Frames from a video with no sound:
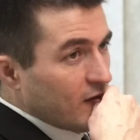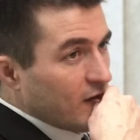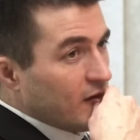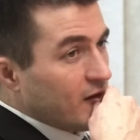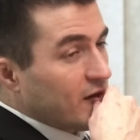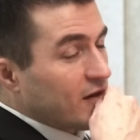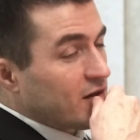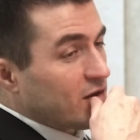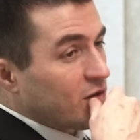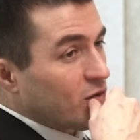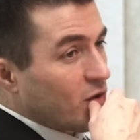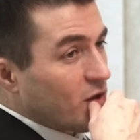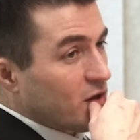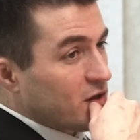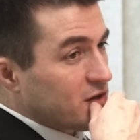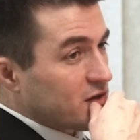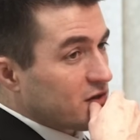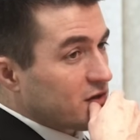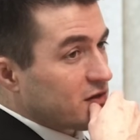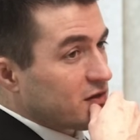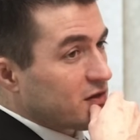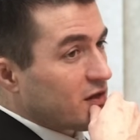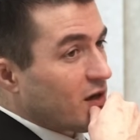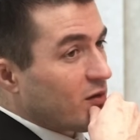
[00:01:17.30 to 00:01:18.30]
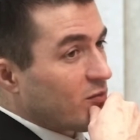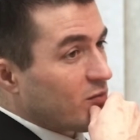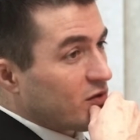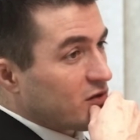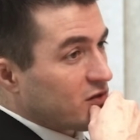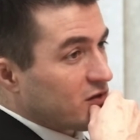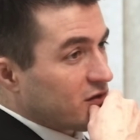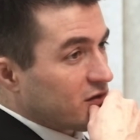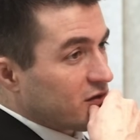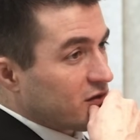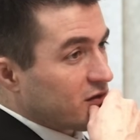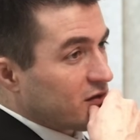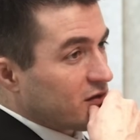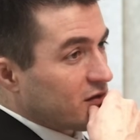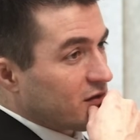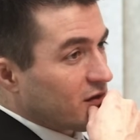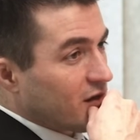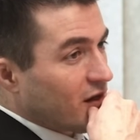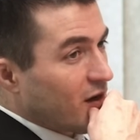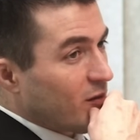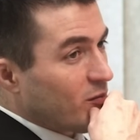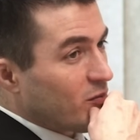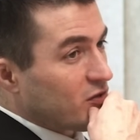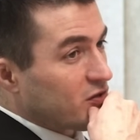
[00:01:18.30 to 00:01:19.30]
And then the question is how much
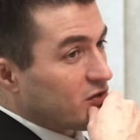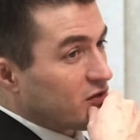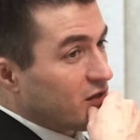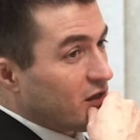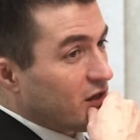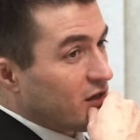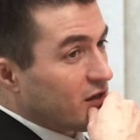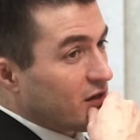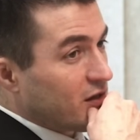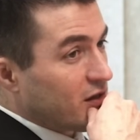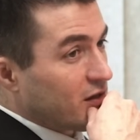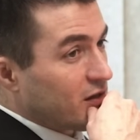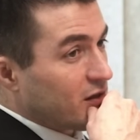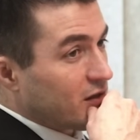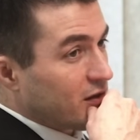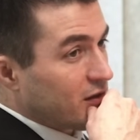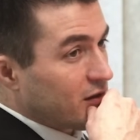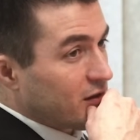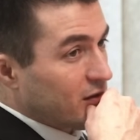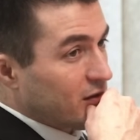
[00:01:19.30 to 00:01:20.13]
data